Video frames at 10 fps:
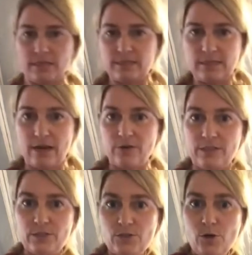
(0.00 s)
like Scout
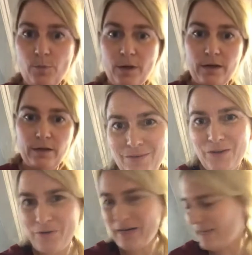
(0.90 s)
needs to go potty.
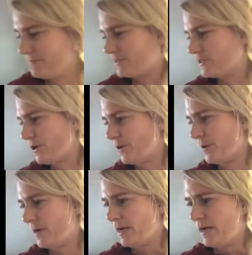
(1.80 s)
Okay,
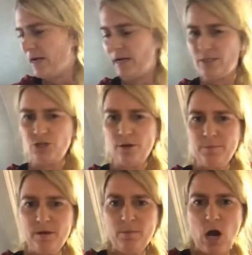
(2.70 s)
so I
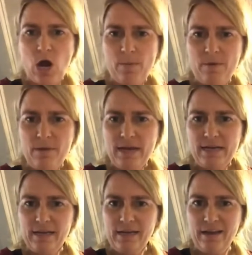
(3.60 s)
chopped up all my
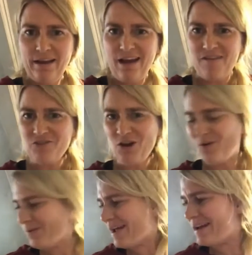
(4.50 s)
bacon, have it
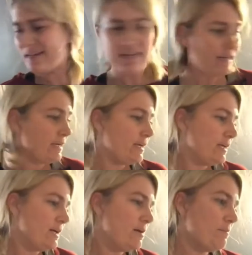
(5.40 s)
all ready.
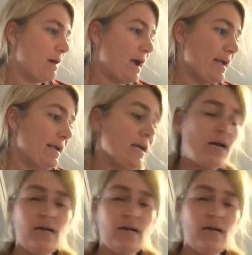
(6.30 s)
My